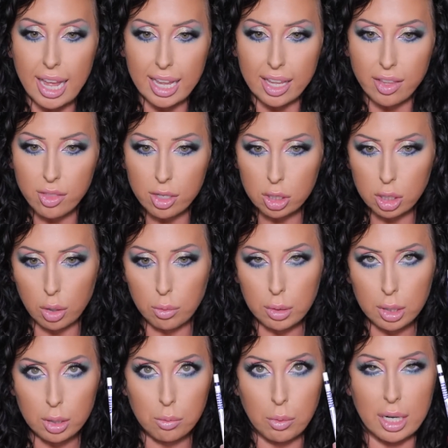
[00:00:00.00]
In the
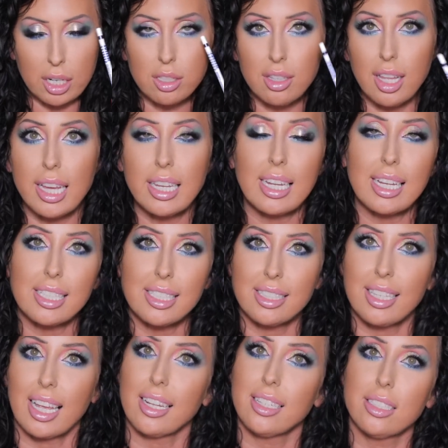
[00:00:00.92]
lower waterline, I
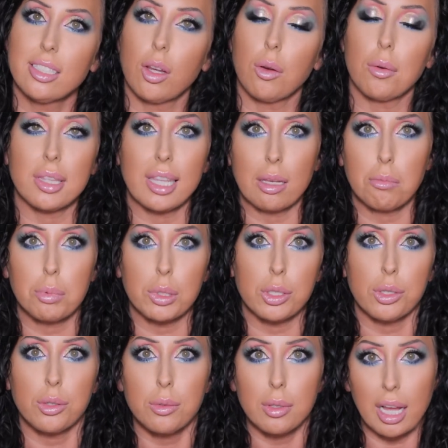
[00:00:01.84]
decided to go with a
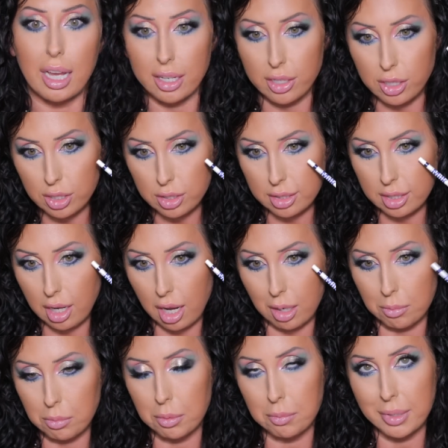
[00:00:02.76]
blue liner to
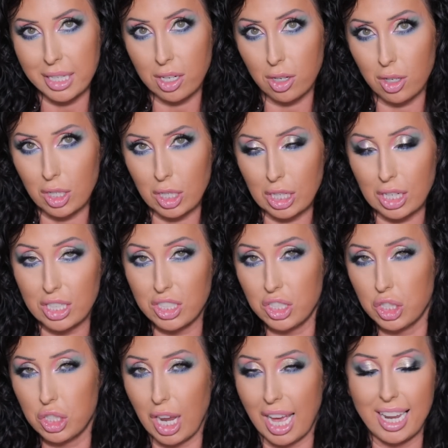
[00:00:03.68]
complement our
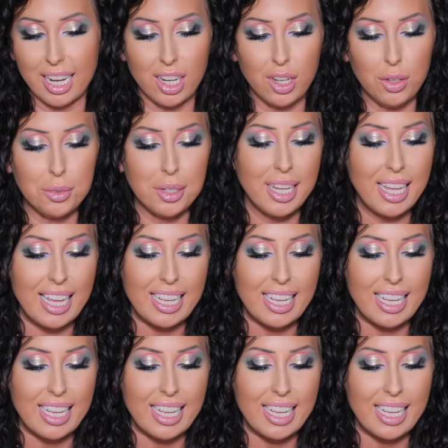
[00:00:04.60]
shadow.